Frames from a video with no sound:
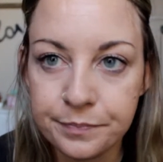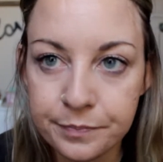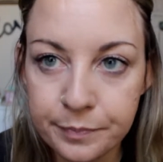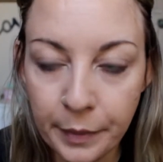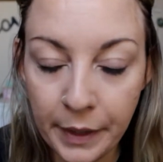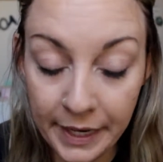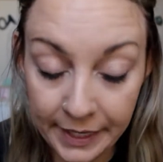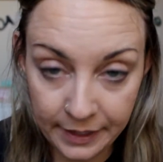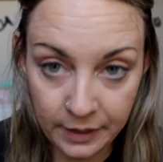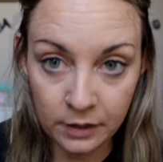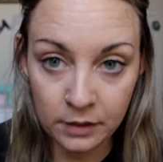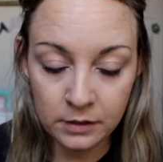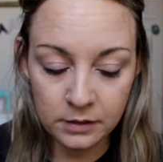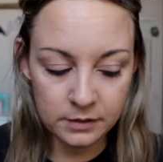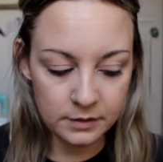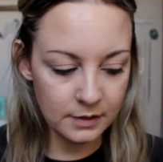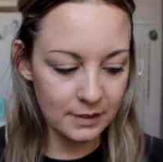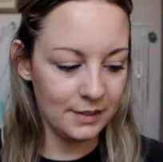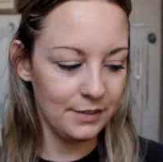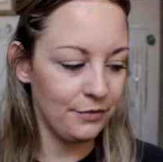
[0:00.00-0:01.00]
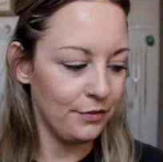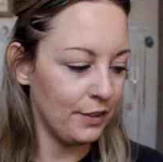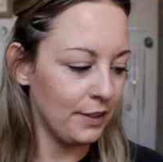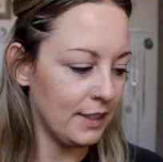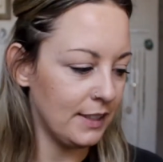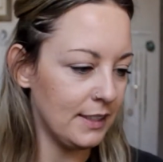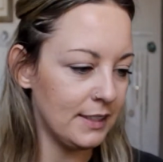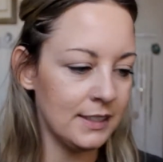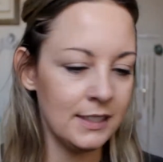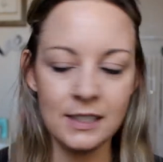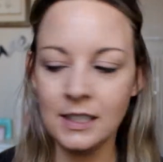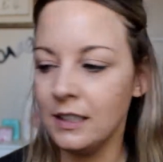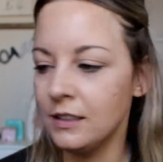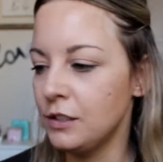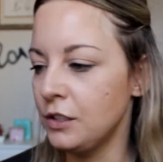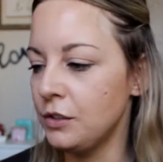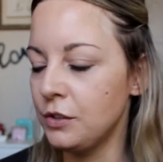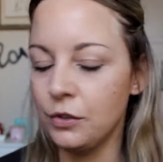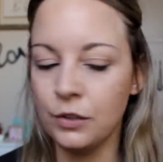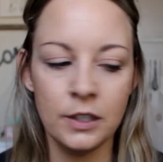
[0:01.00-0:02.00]
pale for this
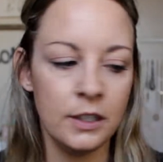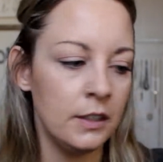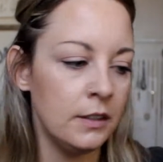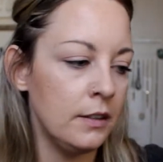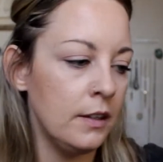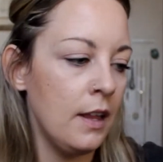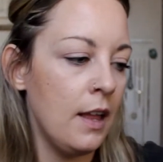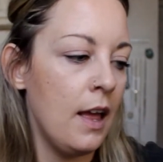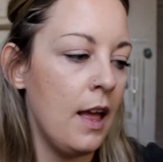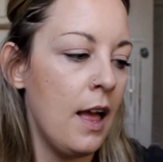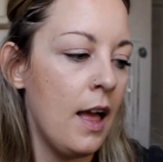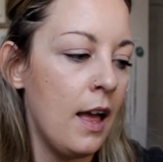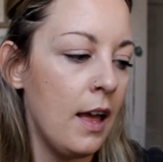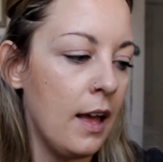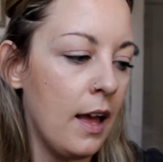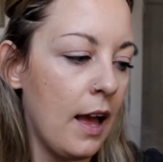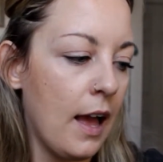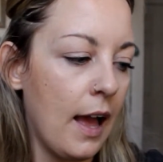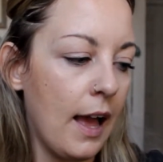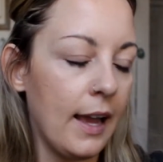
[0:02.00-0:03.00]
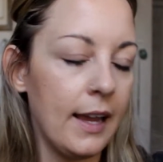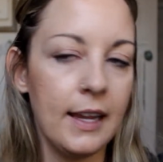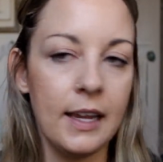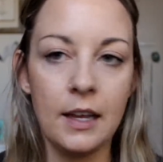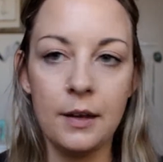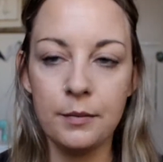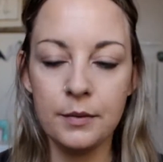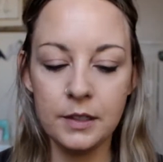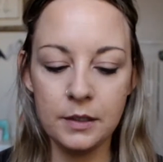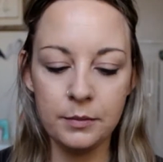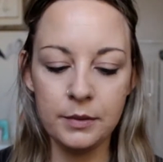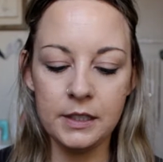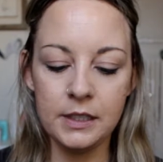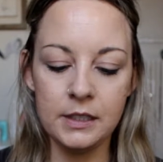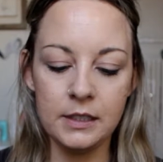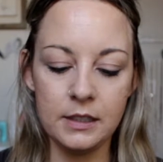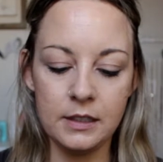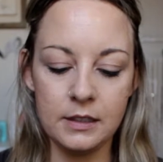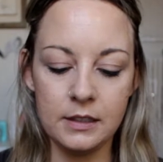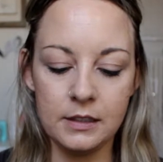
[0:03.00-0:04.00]
tutorial. I am going to
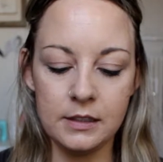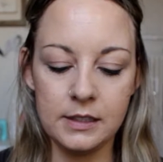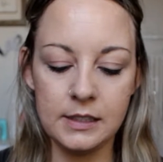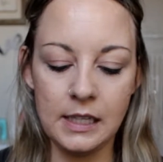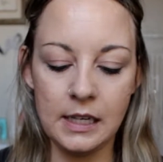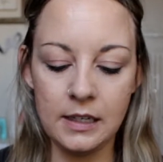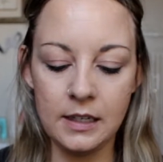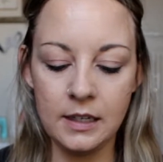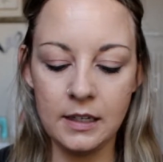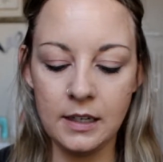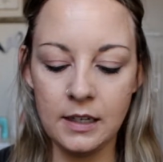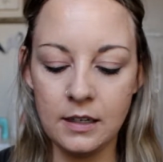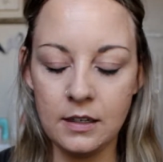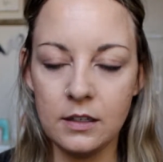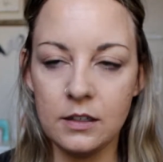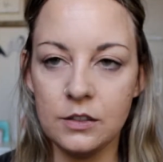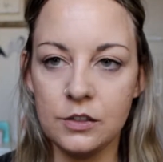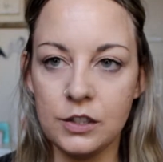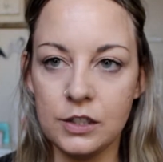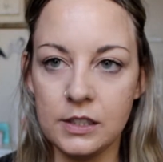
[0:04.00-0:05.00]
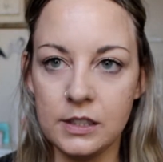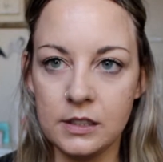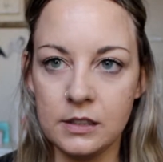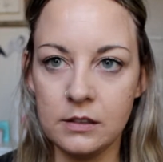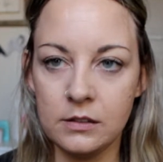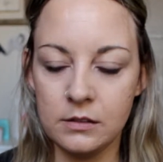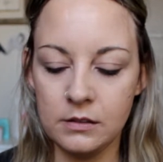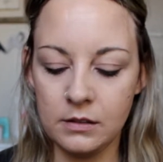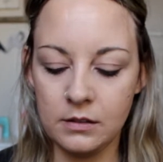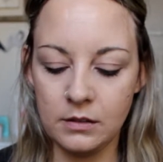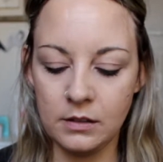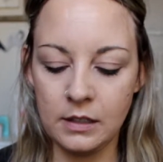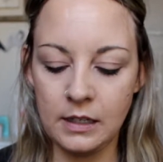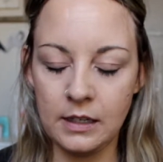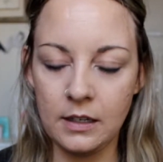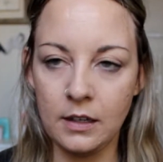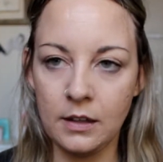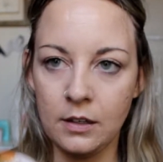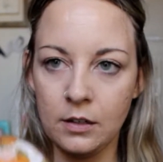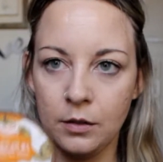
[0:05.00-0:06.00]
be setting it just
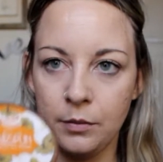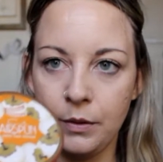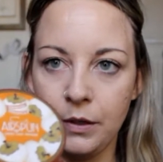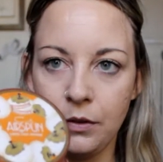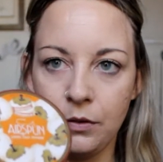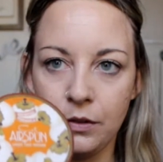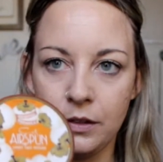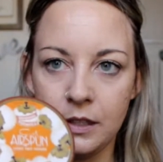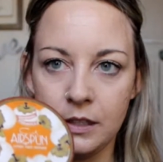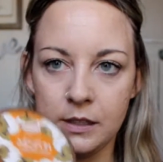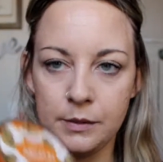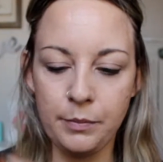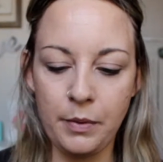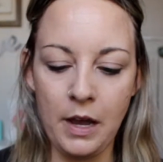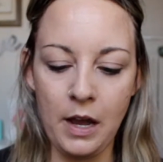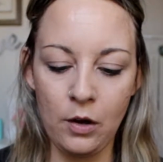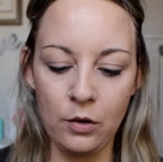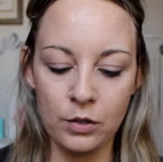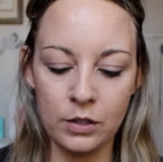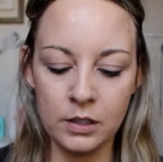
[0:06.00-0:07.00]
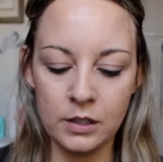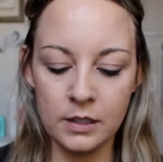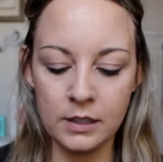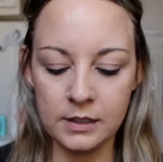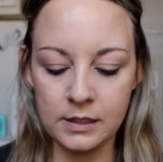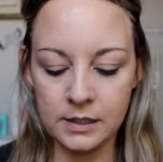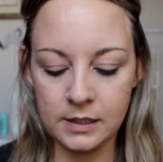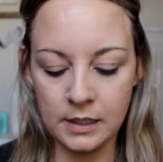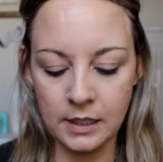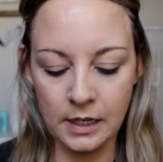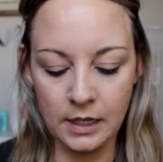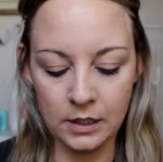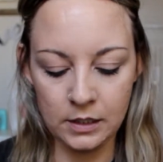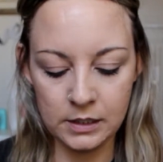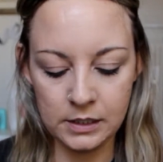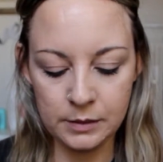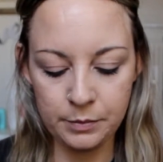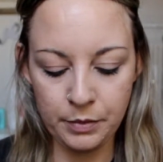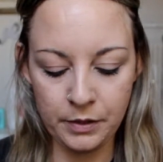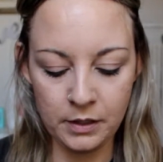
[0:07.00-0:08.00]
like a little bit with this powder. It's the
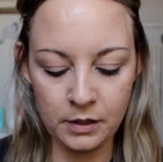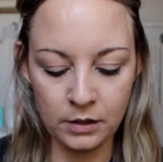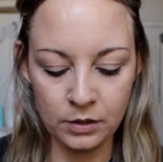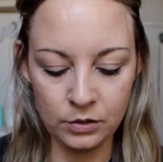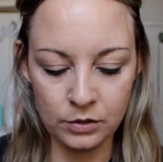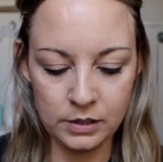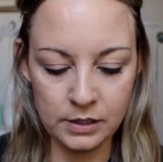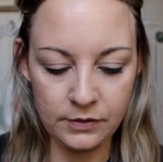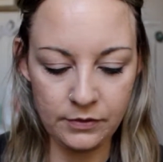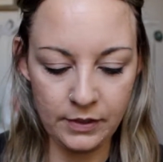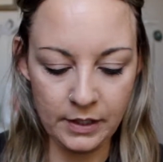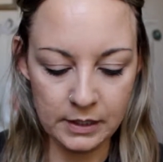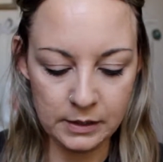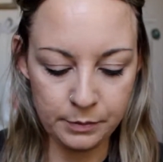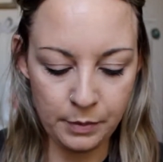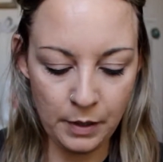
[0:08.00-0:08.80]
Airspun Loose Face